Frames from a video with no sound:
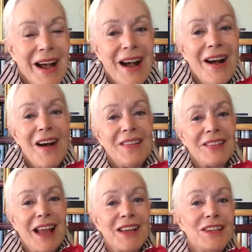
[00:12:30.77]

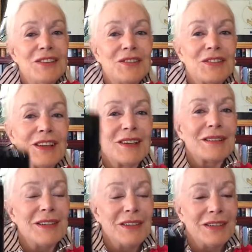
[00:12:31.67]
Thank you for
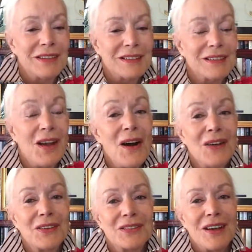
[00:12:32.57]
listening to this
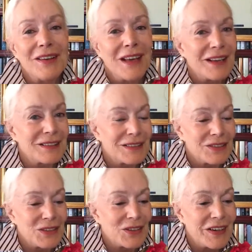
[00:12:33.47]
long, drawn-out
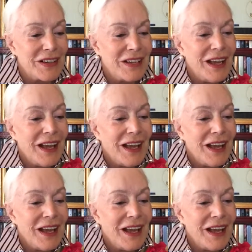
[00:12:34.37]
story,